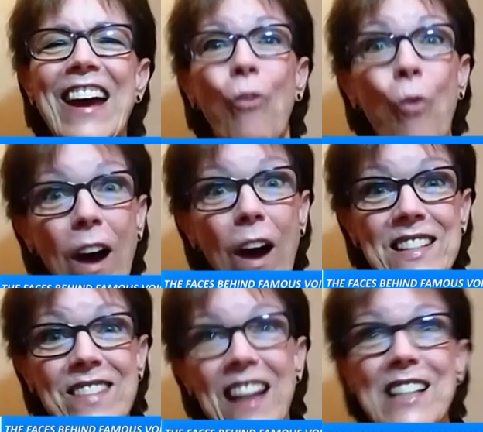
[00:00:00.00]

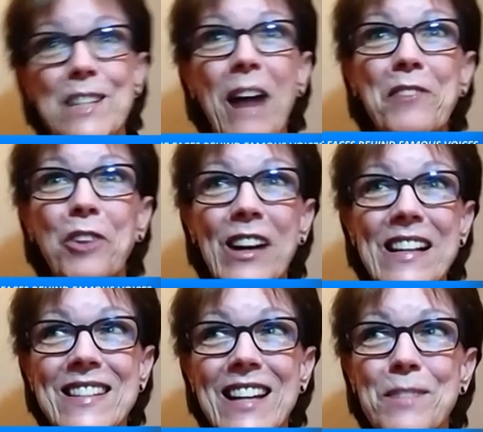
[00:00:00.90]
What? That's my
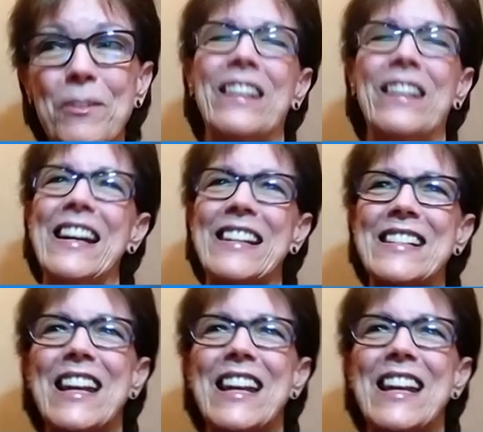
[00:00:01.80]
voice? That's yikes.